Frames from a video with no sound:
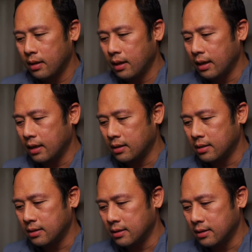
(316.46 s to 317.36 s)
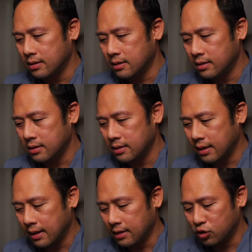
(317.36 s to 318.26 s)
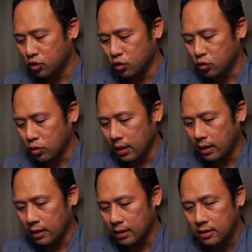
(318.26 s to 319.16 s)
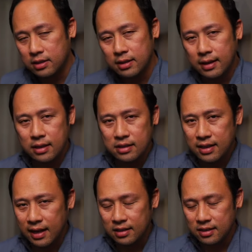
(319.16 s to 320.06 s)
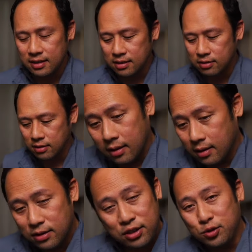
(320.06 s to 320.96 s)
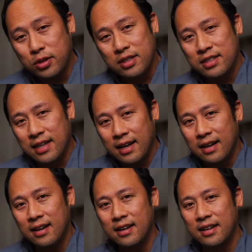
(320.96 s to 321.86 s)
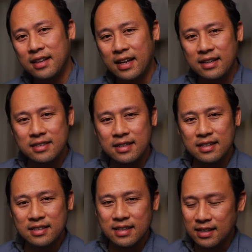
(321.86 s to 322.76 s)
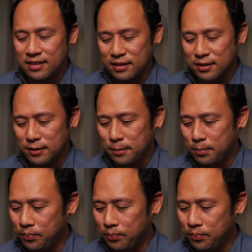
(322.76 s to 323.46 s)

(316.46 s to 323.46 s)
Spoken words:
It does not do that. It's not a stacked sensor. It's just really sad that it's not a stacked sensor.